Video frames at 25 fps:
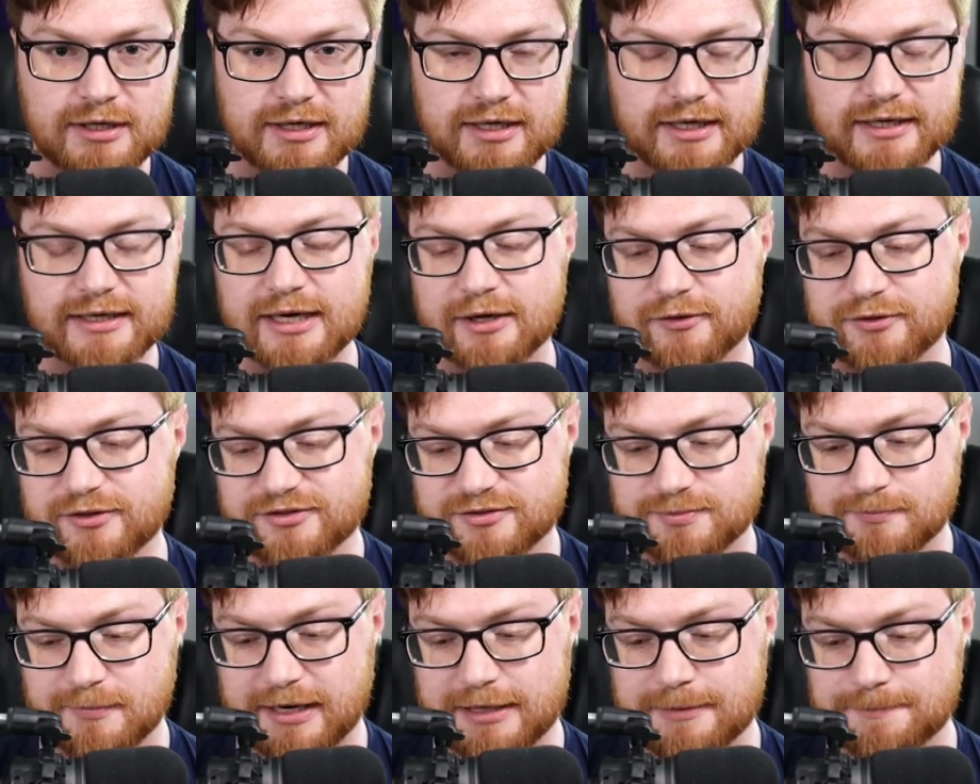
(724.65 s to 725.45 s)
And now
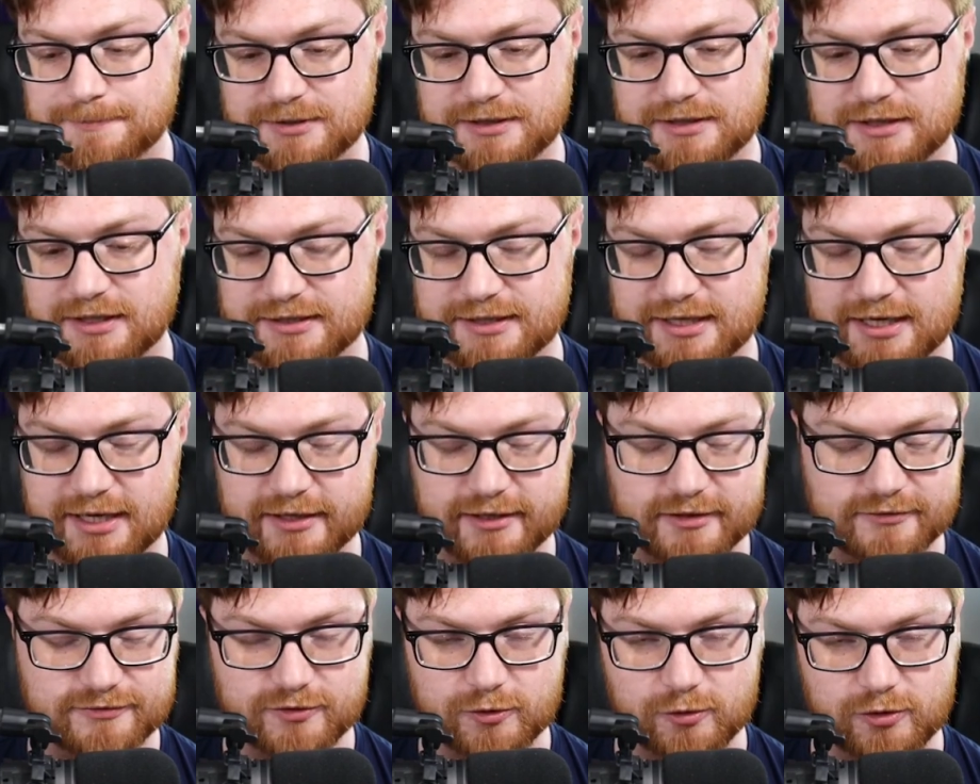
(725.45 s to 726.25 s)
this might be,
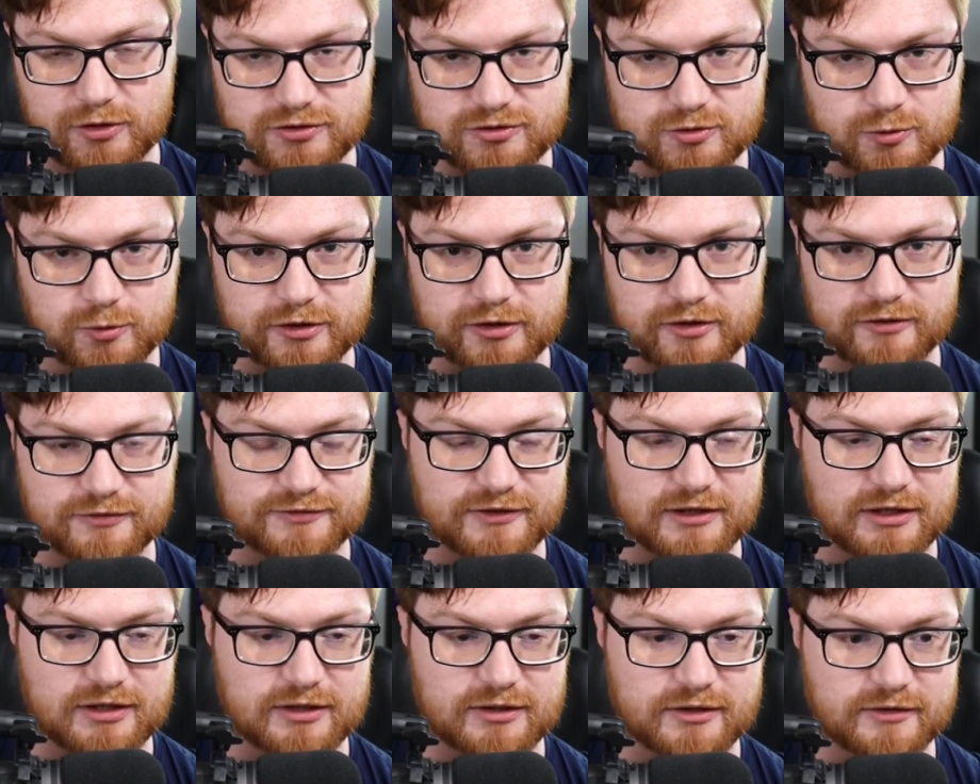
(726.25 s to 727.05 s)
again, if you're a Twitter
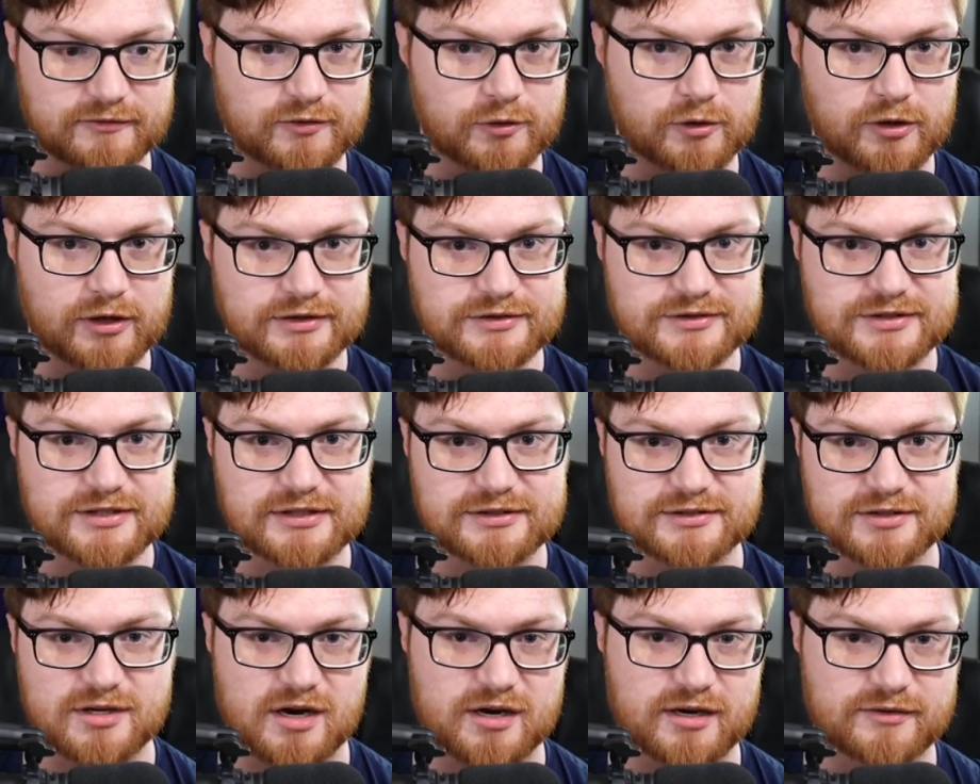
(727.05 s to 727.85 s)
fella, if you're on
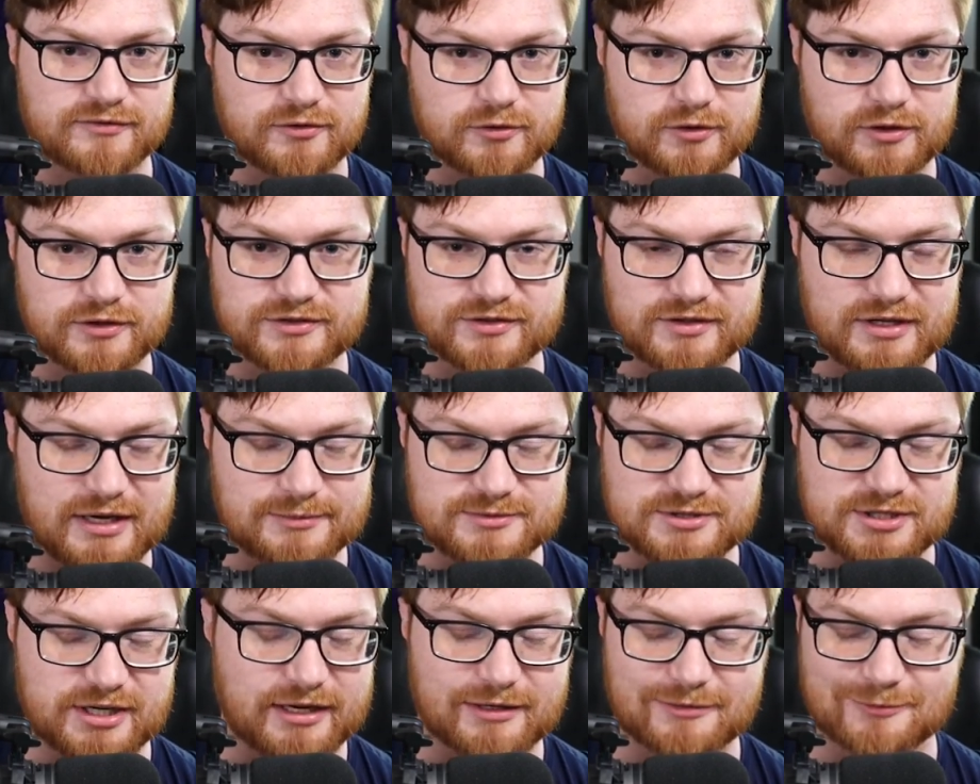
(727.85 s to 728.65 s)
TikTok, if you're on
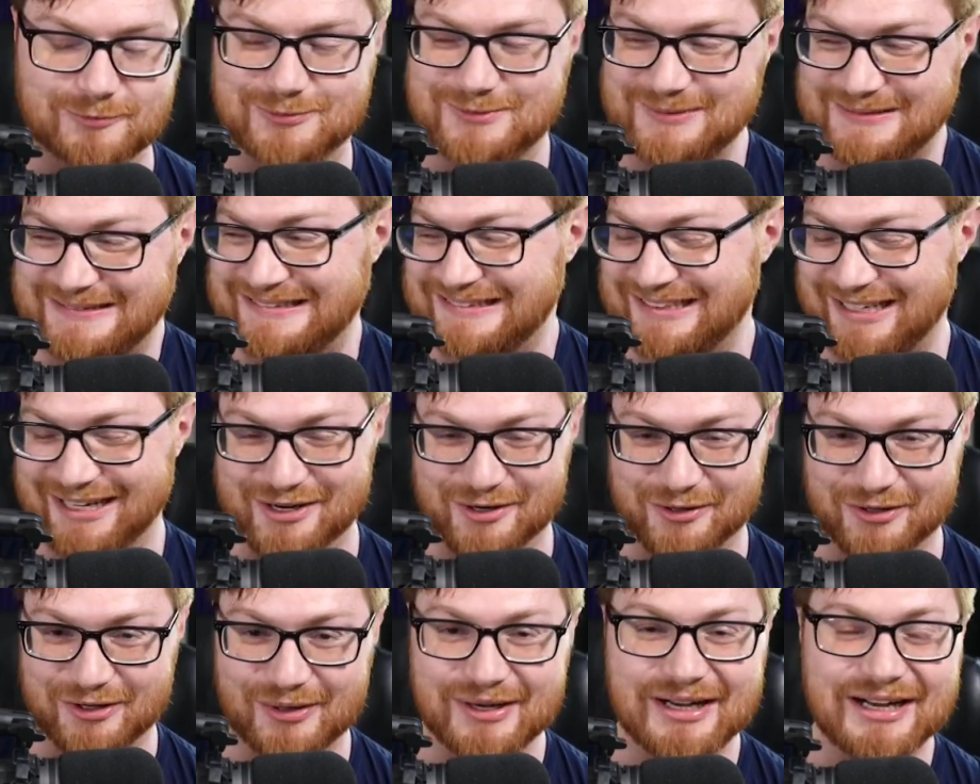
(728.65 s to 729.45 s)
Snapchat, I
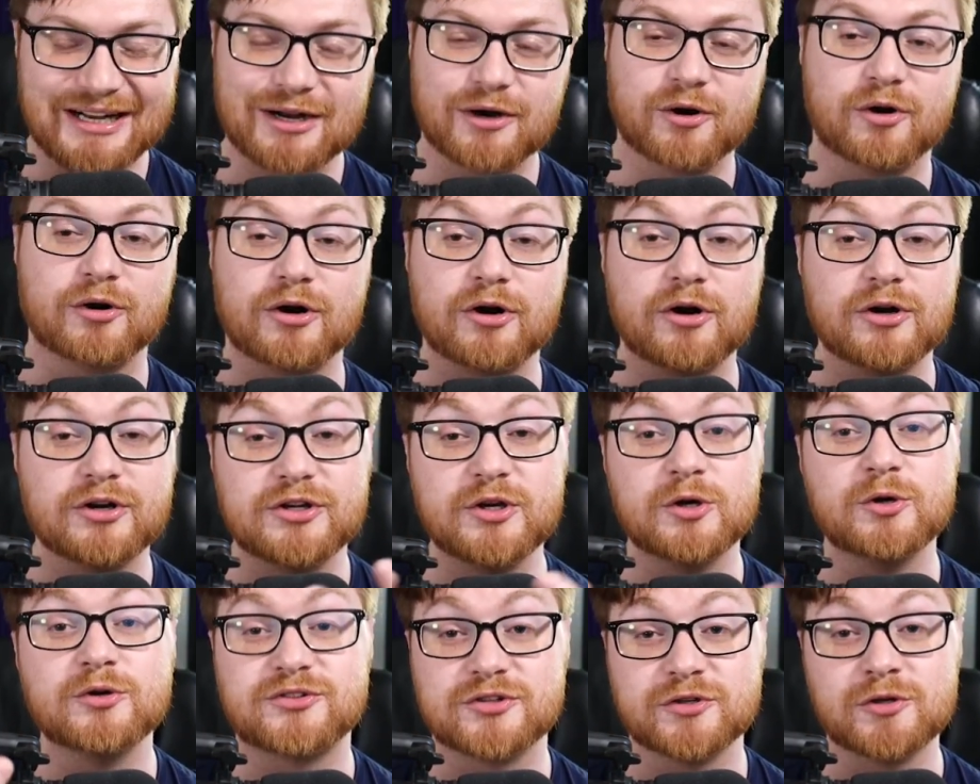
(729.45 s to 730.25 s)
don't know, or
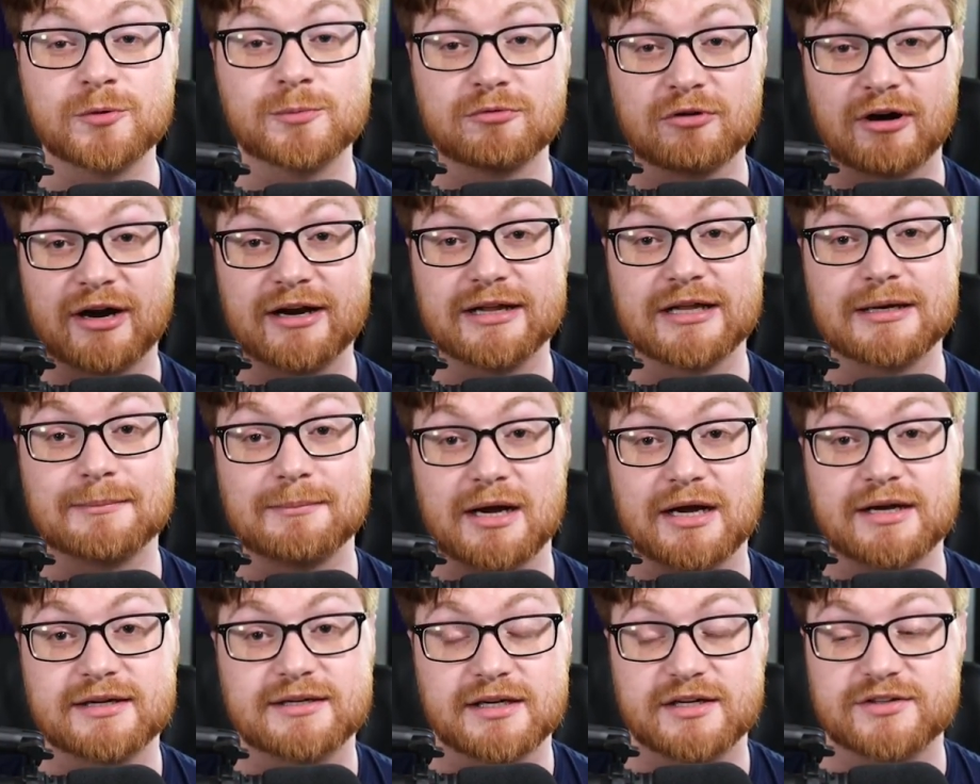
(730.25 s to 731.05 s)
YouTube, right? In
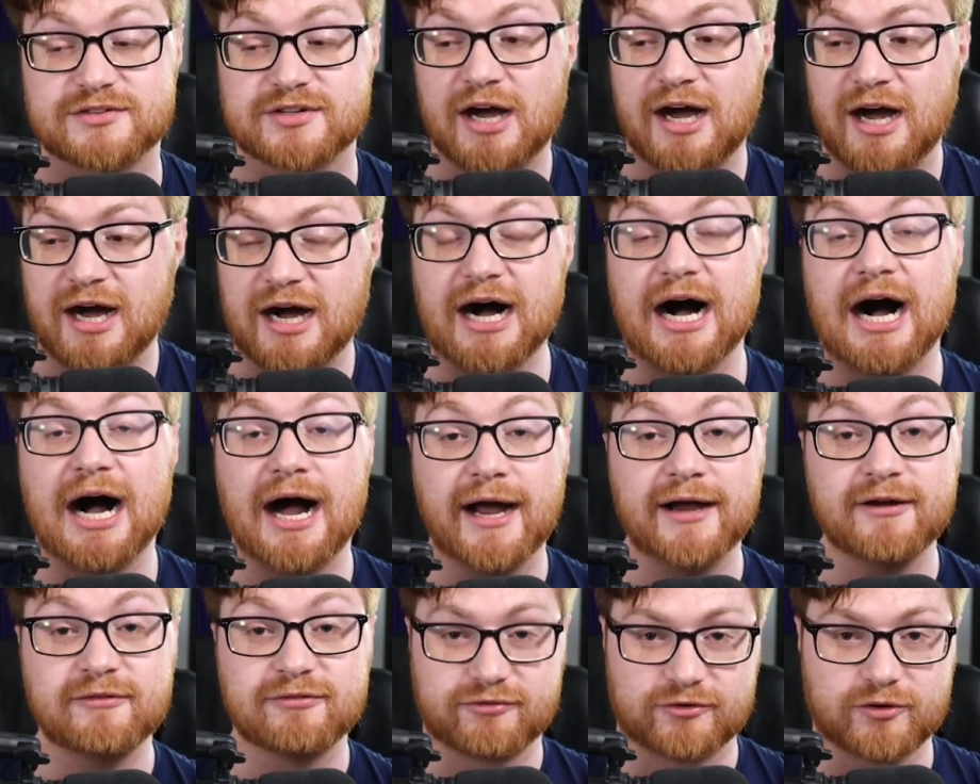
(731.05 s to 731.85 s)
my case,
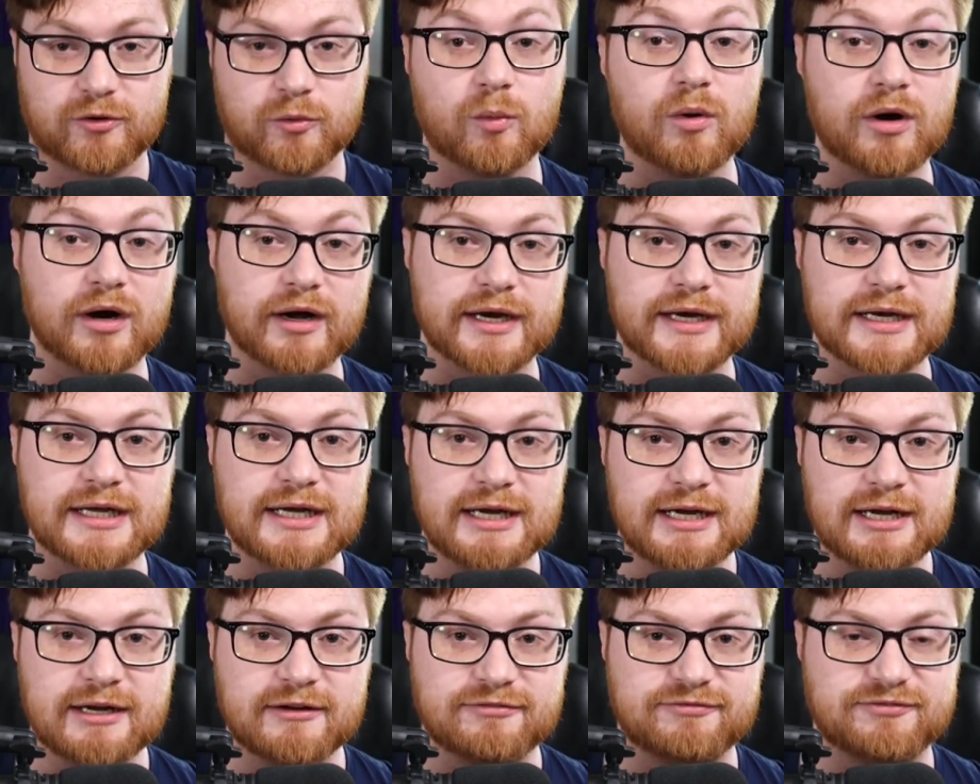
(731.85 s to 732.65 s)
I, for one,
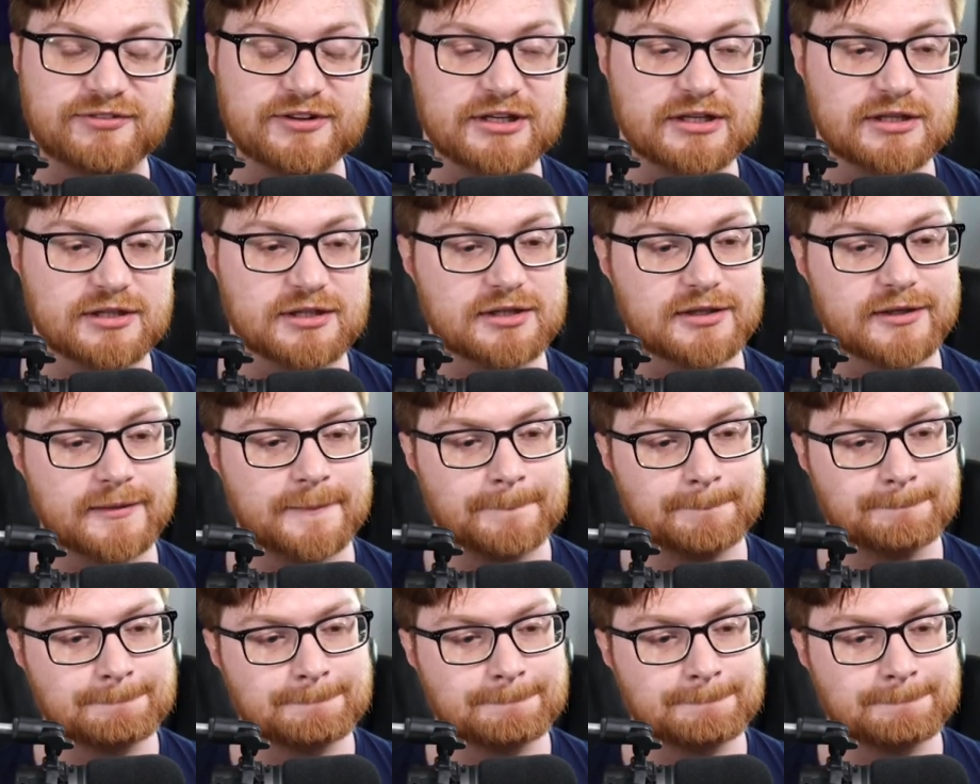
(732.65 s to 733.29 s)
feel